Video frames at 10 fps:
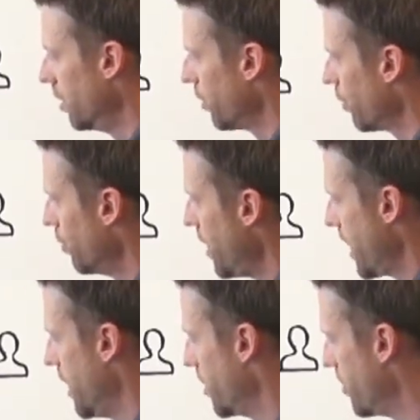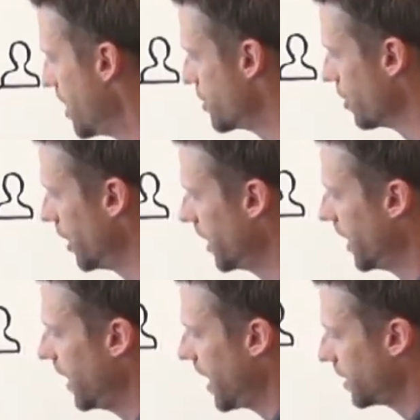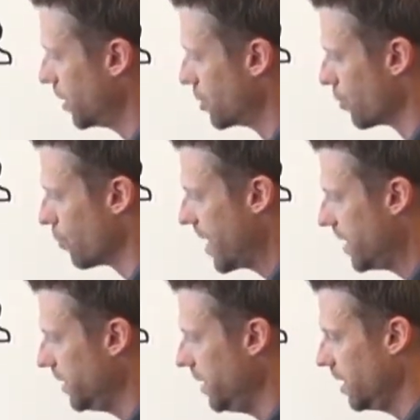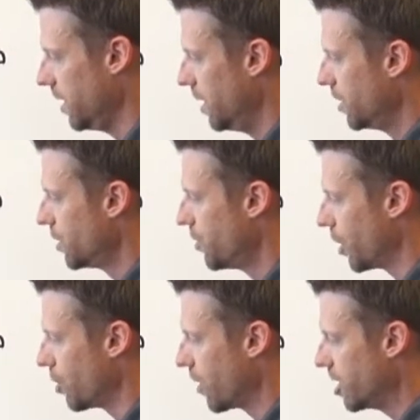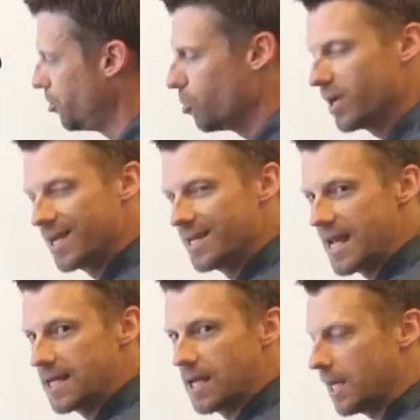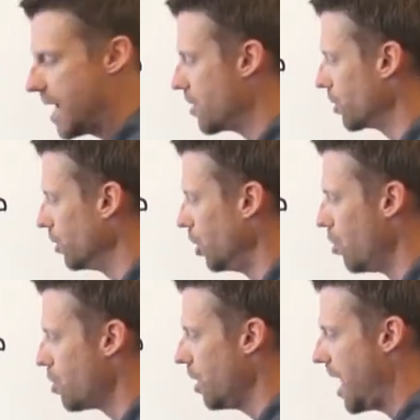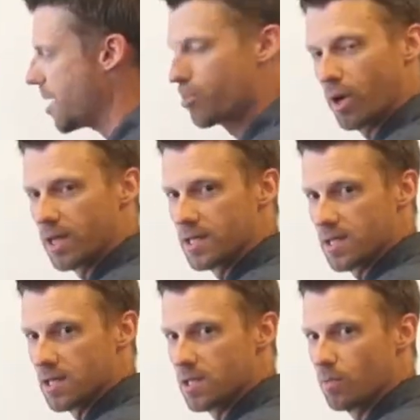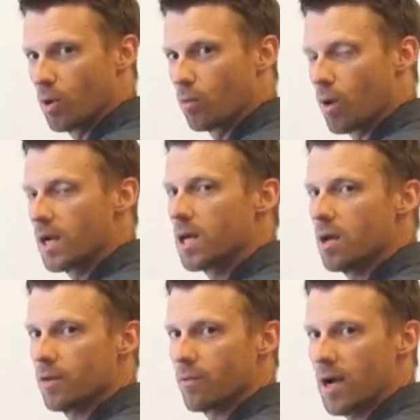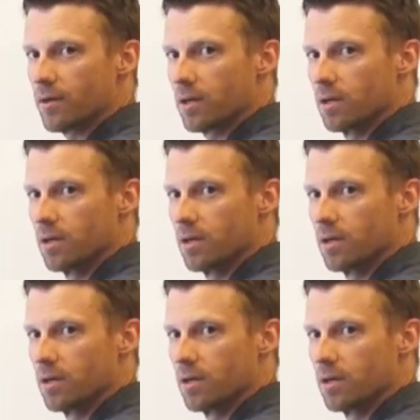through Net Cloud Manager, can connect directly to the Cradlepoint Net Cloud local operating system running on the router.